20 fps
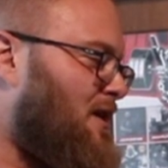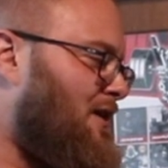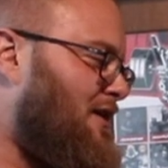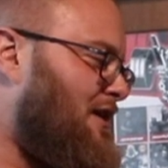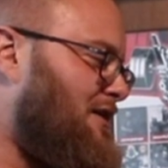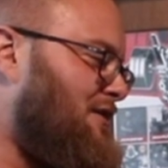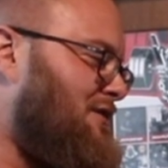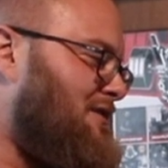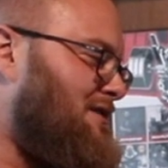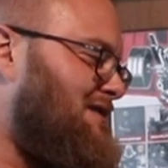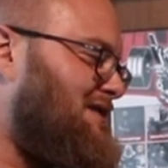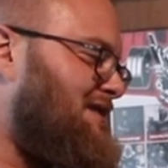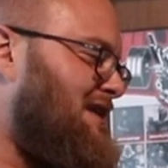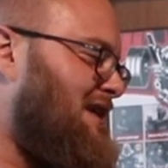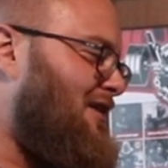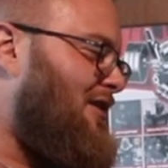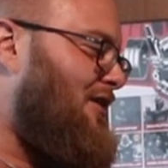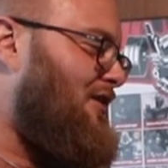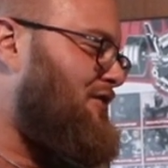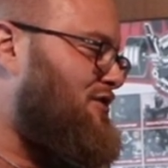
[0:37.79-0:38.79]
All right, you can
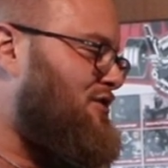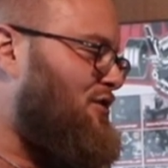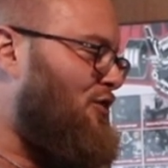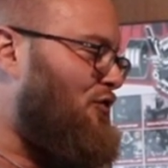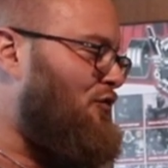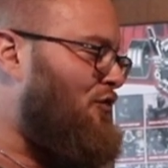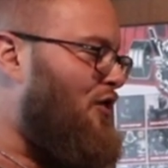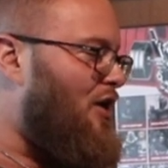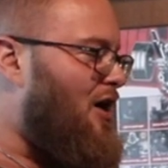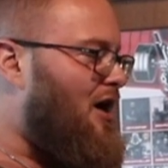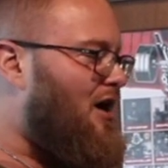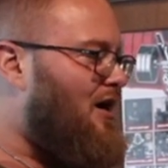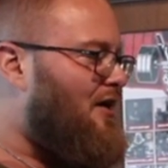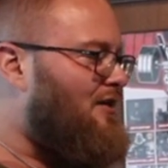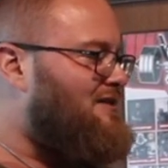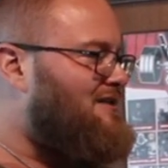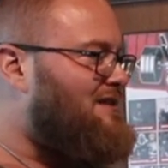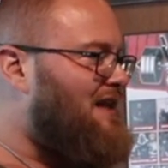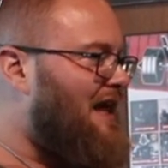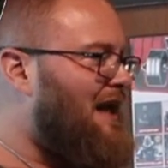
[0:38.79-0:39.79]
see also
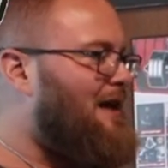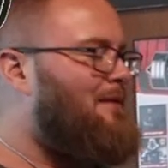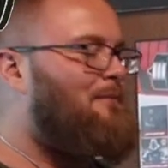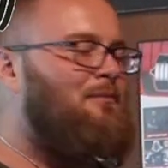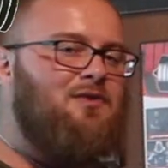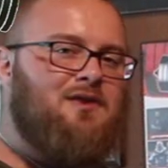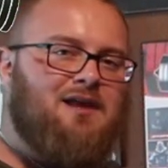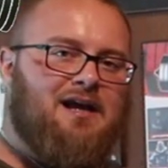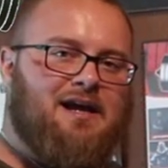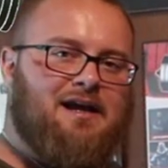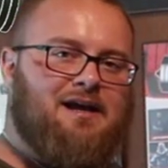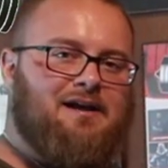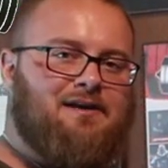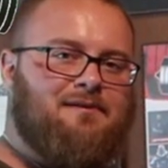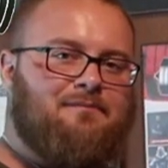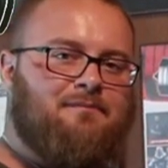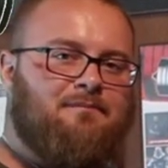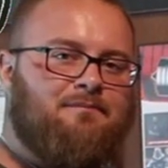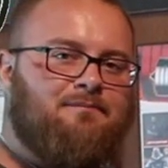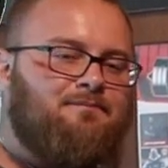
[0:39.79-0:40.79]
raw, same thing.
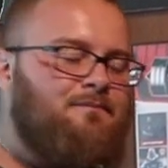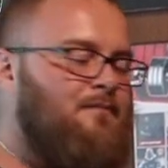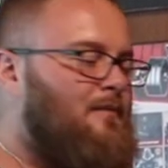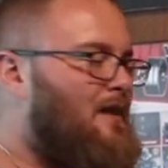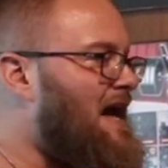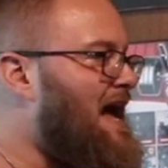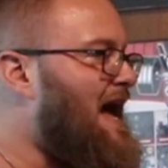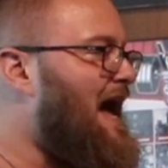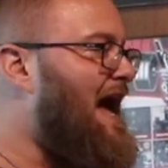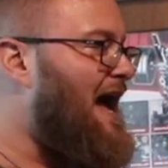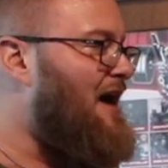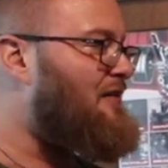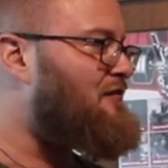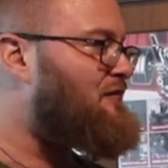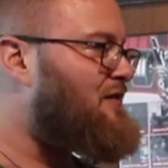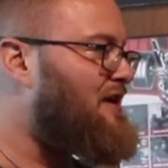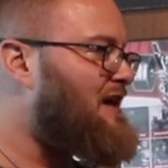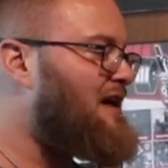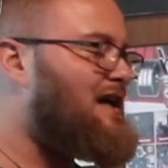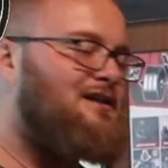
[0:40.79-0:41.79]

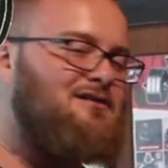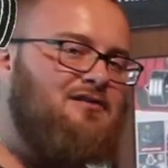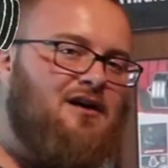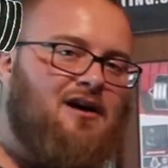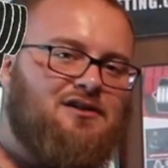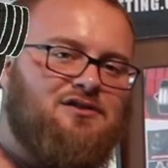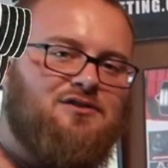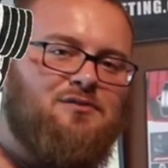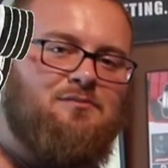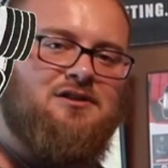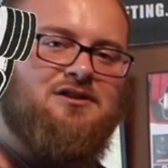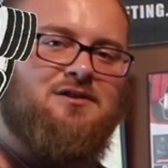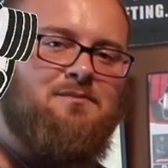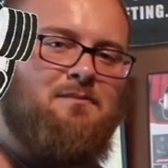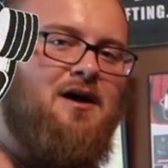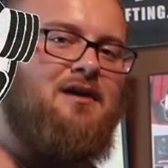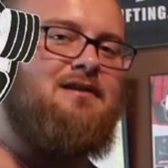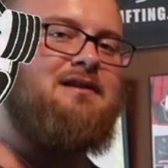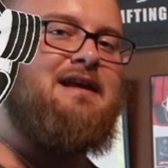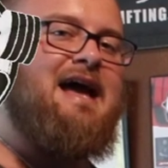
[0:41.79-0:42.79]
Half V. I talk so much
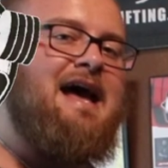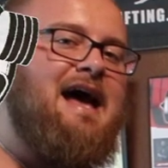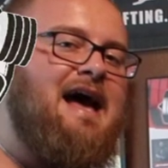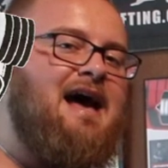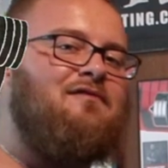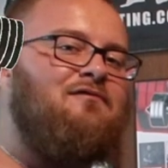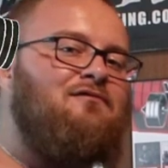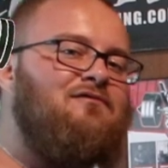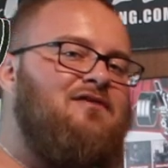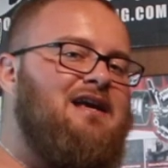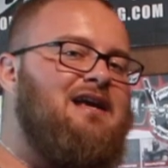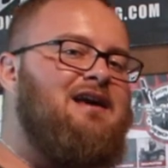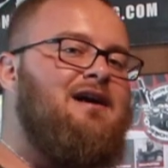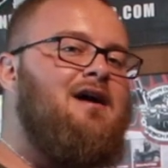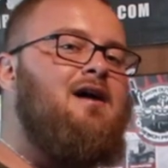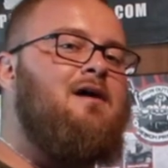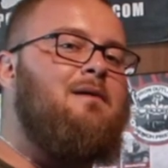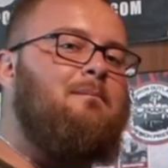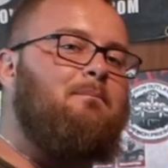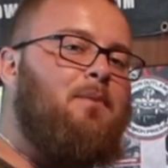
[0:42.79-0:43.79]
about the half V
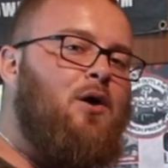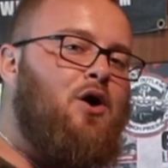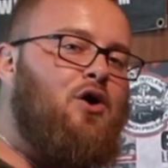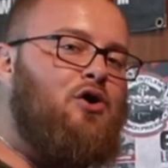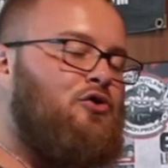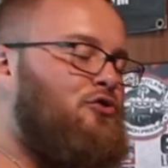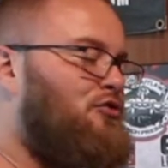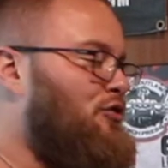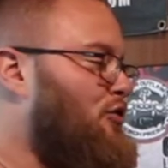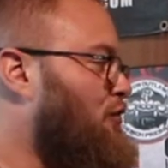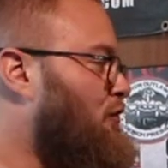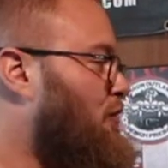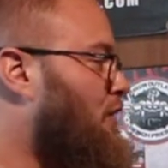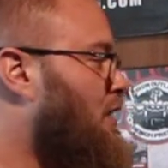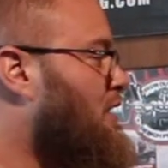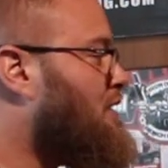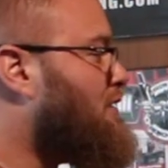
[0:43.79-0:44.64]
bar groove.